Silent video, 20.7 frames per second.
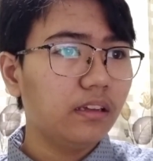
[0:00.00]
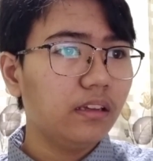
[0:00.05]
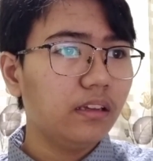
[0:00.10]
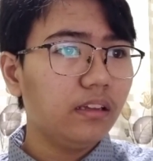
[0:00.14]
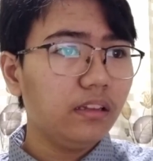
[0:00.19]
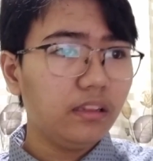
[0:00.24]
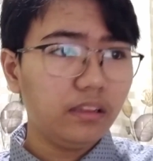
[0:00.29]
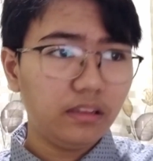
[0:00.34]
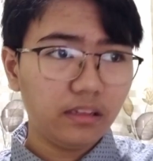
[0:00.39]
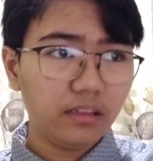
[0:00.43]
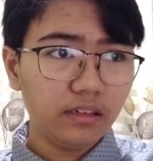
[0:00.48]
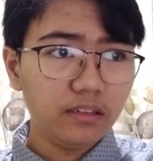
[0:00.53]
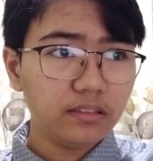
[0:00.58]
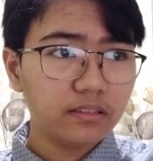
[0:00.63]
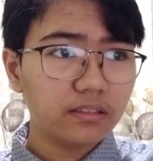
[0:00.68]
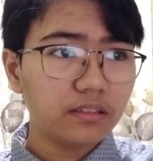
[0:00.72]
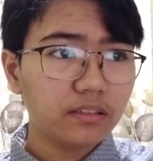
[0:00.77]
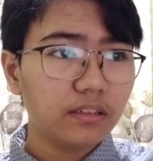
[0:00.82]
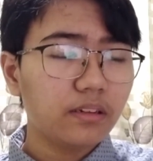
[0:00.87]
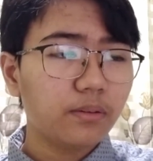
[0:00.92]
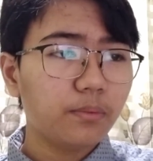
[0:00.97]

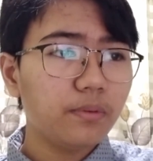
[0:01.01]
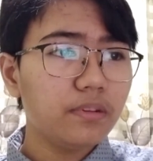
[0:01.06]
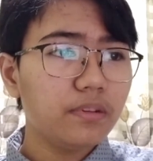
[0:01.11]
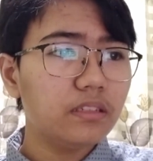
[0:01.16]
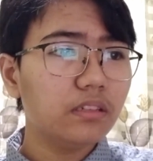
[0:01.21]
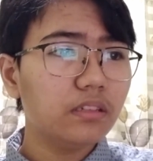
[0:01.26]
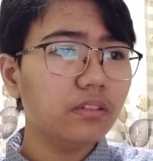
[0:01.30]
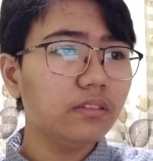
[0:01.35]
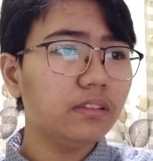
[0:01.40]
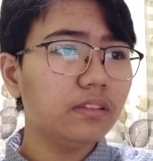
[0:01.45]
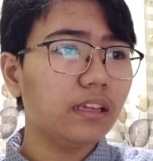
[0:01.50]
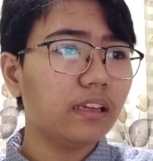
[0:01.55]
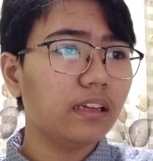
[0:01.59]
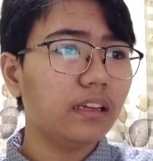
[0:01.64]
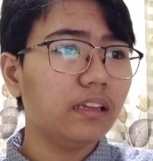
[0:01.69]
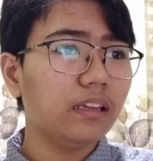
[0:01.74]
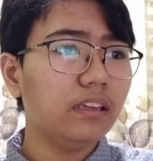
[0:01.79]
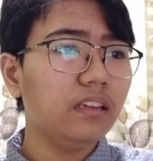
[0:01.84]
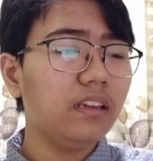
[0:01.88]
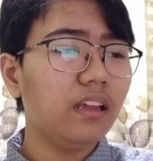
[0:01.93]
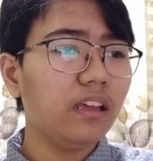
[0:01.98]
Thus, resulting
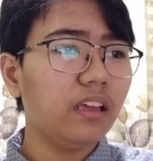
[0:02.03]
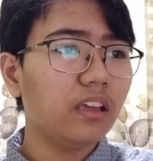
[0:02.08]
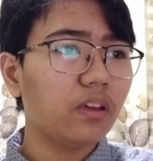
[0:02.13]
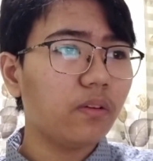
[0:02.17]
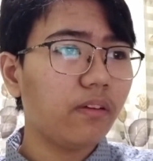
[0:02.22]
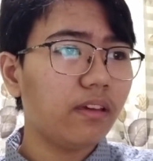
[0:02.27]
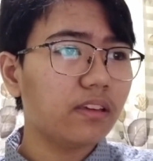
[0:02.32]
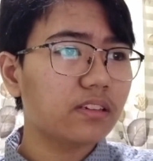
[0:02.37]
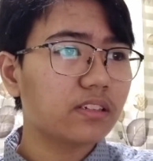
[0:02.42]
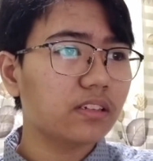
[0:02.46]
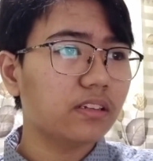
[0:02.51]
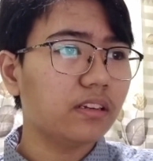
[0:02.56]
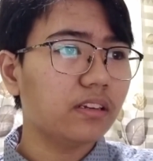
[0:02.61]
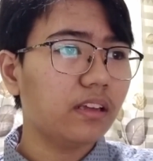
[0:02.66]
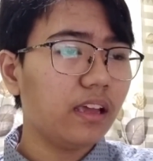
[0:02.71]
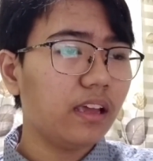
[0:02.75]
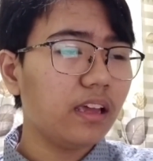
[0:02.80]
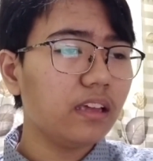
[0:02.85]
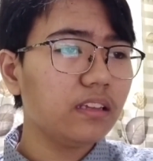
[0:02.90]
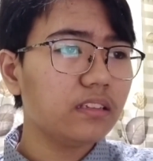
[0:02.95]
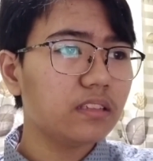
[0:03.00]
in the equation
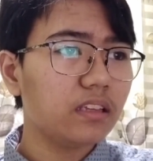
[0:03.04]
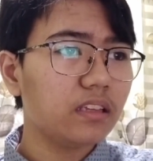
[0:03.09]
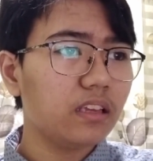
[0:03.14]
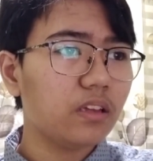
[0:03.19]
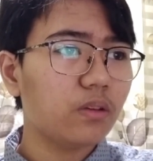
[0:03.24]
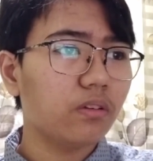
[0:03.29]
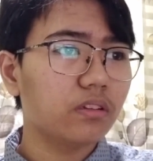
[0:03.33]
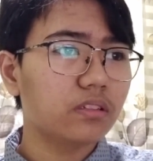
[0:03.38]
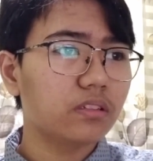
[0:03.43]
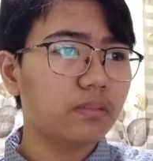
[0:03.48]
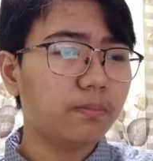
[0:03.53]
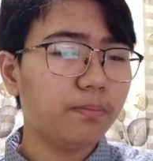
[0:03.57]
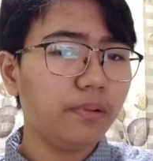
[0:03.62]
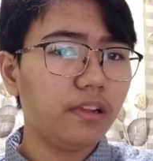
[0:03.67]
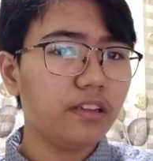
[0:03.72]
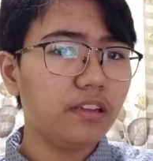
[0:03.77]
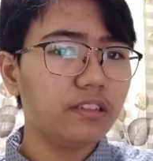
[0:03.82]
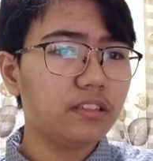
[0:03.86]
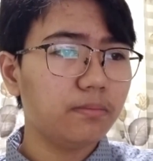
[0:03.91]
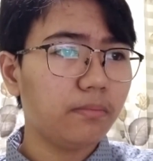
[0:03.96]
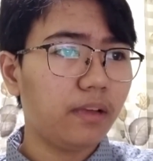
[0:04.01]
x equals
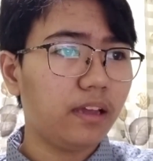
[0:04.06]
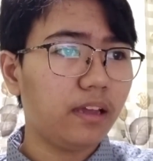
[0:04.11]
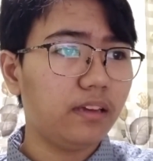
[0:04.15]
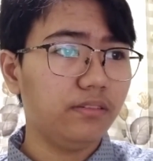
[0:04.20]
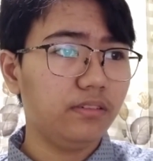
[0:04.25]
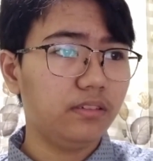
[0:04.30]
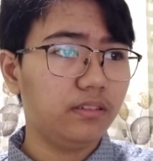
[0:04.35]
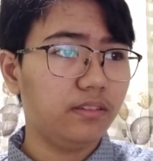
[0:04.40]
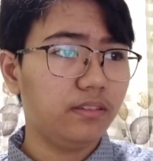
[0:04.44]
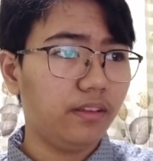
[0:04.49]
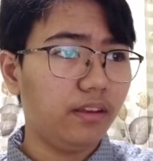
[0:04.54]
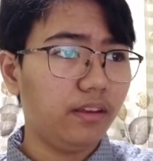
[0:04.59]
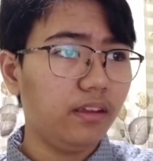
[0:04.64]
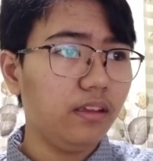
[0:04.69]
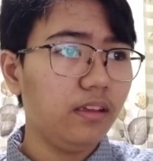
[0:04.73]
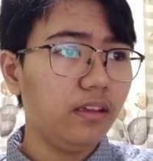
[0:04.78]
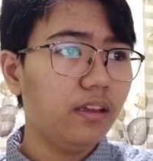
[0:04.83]
plus minus 3.